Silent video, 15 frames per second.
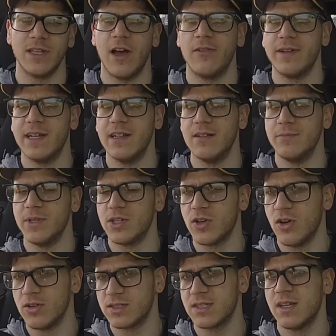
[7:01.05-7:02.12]
downhill
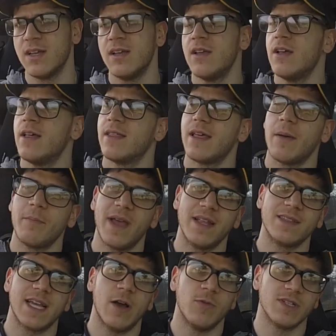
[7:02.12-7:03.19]
because that
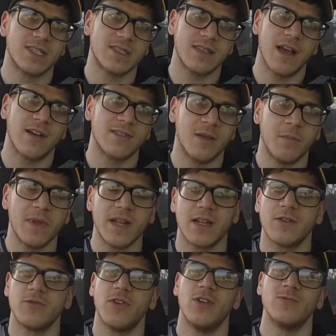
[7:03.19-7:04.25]
meant I was stuck in the middle
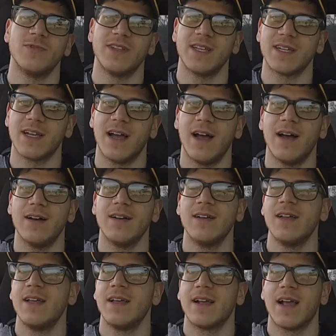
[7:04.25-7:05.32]
of the road with the car.
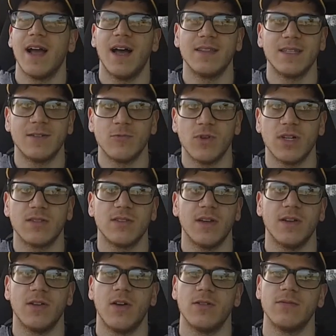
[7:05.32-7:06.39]
Car didn't want to
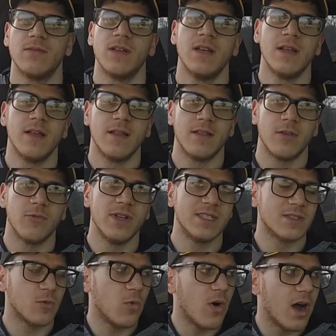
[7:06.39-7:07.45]
turn on. The
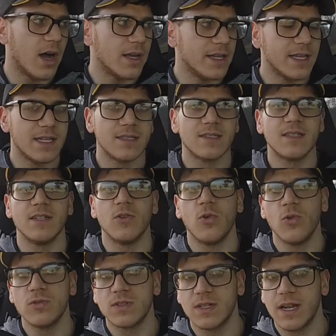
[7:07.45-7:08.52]
reason why is the
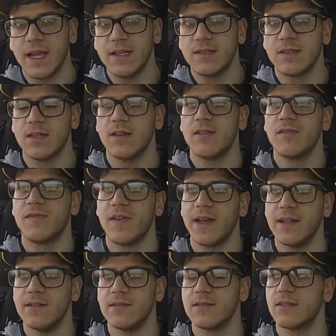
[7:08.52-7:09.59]
alternator
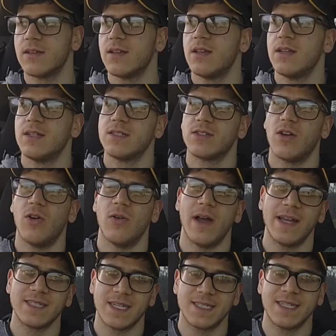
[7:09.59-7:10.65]
failed. So
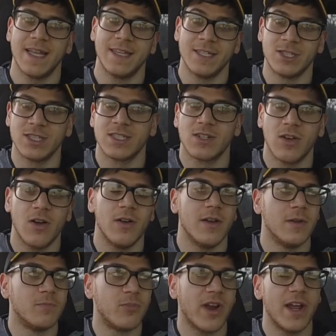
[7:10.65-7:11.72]
as I said, I just got
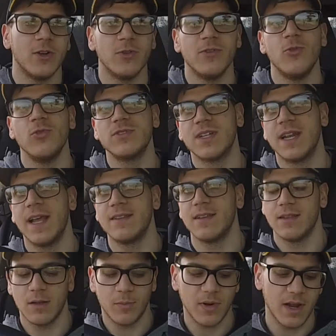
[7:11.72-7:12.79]
a brand new alternator
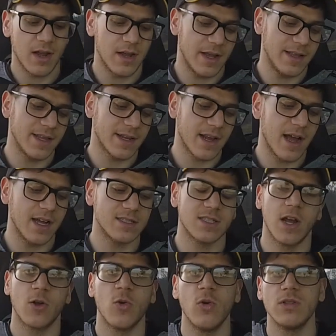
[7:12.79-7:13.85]
in the car,
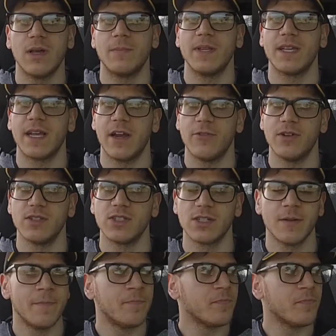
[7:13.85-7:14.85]
so I called up the garage,